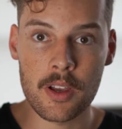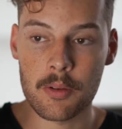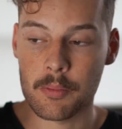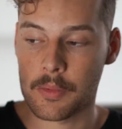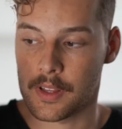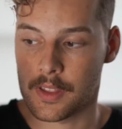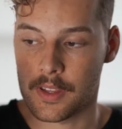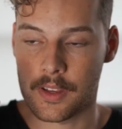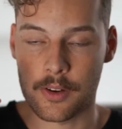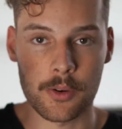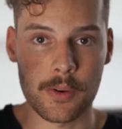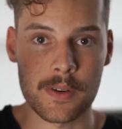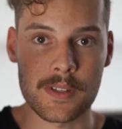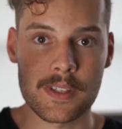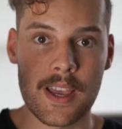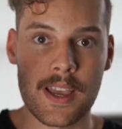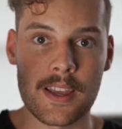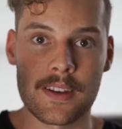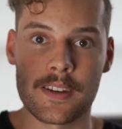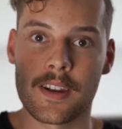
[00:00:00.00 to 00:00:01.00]
but they're always
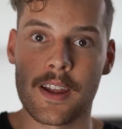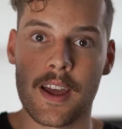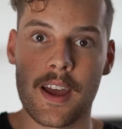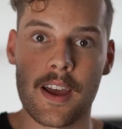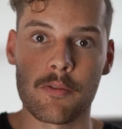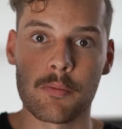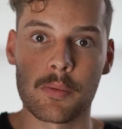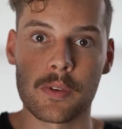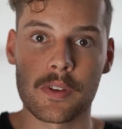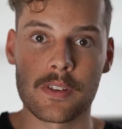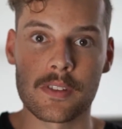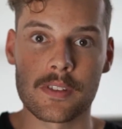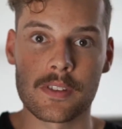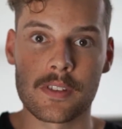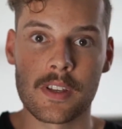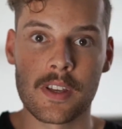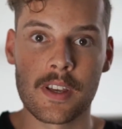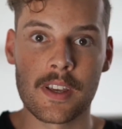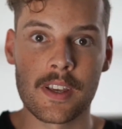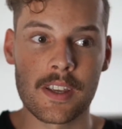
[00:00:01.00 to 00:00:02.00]
handy to have
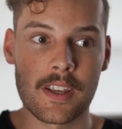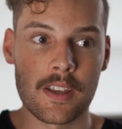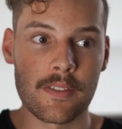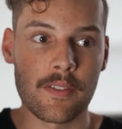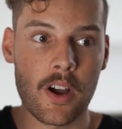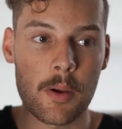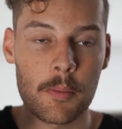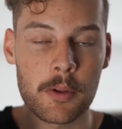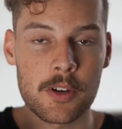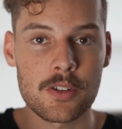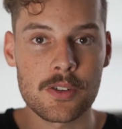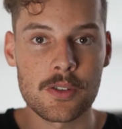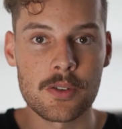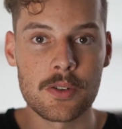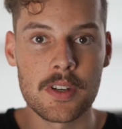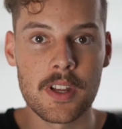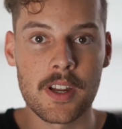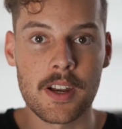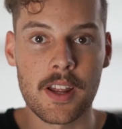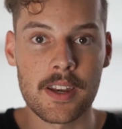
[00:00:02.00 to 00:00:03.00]
because if I'm at a
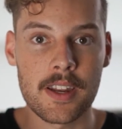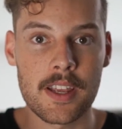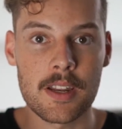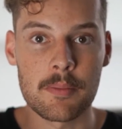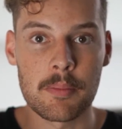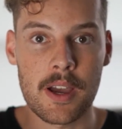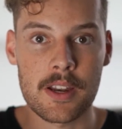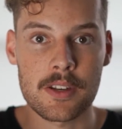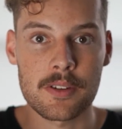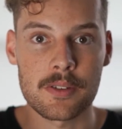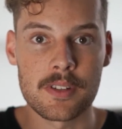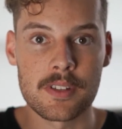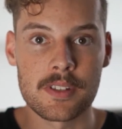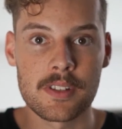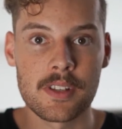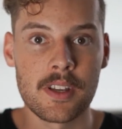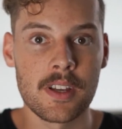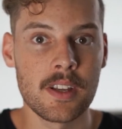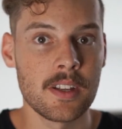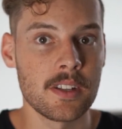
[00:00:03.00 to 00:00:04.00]
shoot and I need batteries,